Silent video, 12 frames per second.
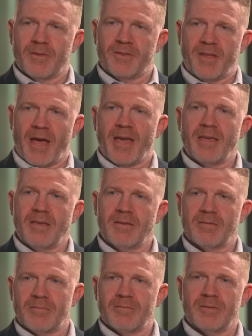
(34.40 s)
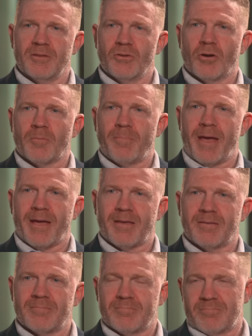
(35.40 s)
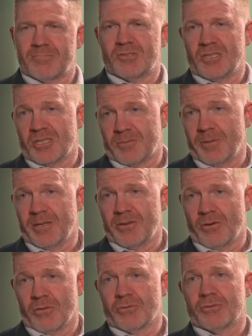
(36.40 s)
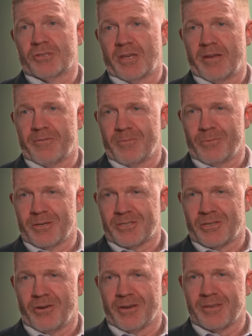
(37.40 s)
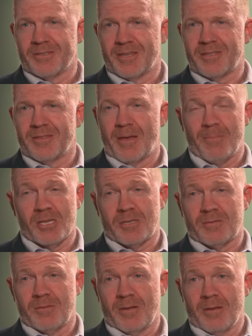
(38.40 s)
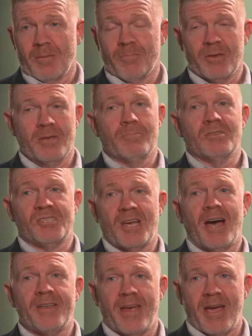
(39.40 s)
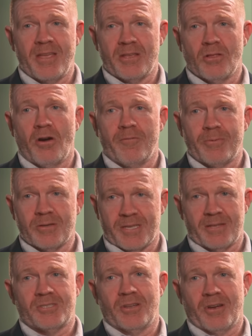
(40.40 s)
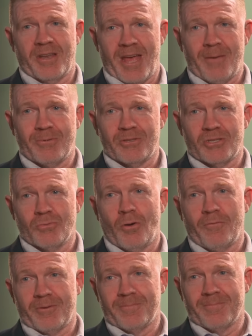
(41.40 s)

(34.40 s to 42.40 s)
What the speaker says: The day you knocked back $6 million or so from the West Tigers, that must be a bizarre day in your life, because that's not going to happen too often.